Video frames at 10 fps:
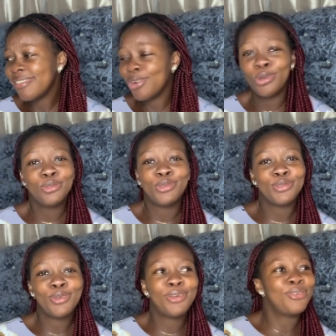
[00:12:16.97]
God does
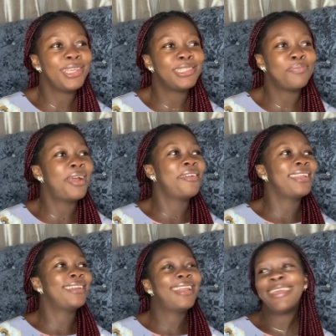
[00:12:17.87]
not create
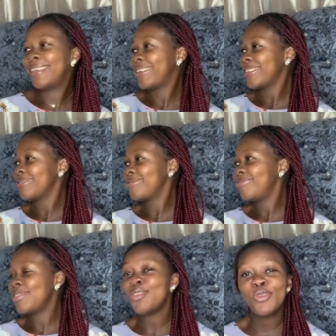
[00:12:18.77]
barren like
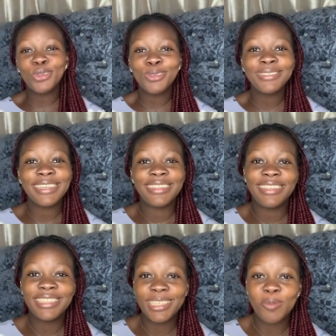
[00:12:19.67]
you know those are the
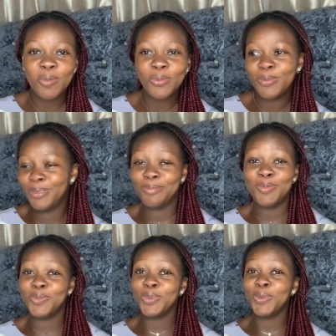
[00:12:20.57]
things that people
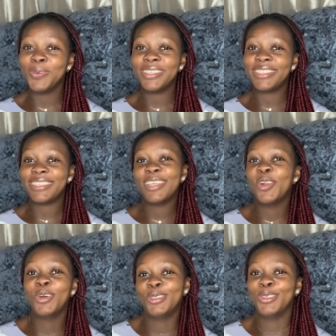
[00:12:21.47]
people always say
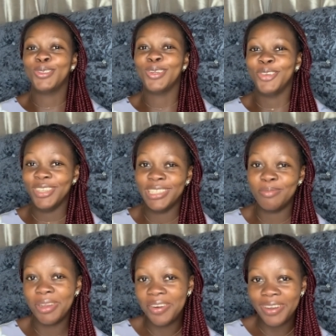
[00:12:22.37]
god does not create
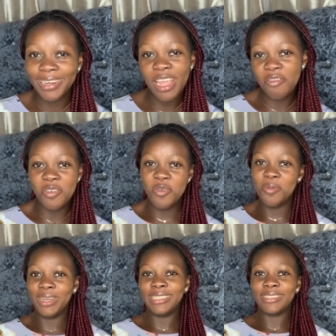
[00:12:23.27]
barren every
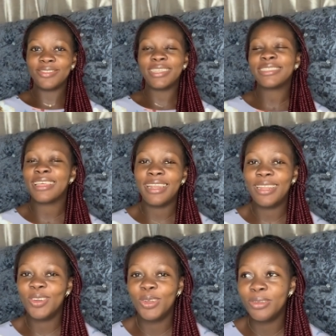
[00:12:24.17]
woman is fertile
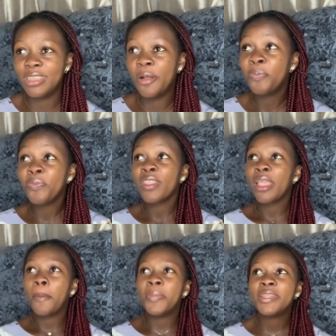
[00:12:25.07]
and all of that
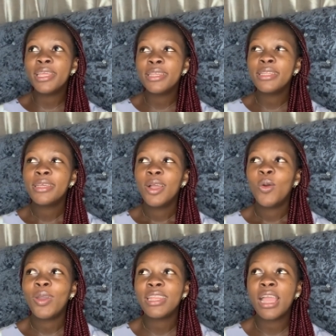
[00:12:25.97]
but then
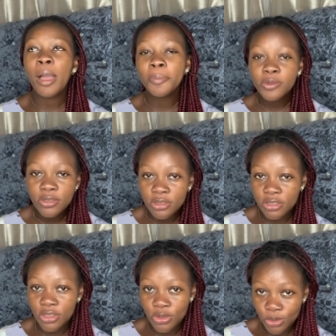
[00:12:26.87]
when it happens to
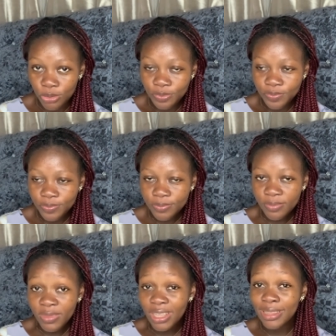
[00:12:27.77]
you,
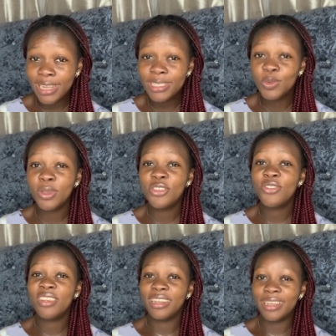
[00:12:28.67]
that is when you
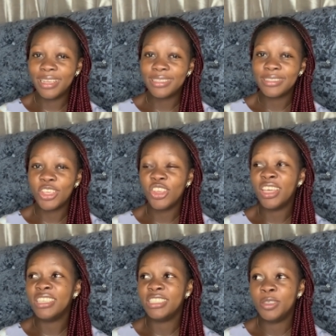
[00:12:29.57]
realize that you're
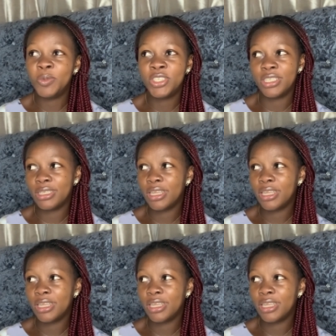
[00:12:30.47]
in deep shit.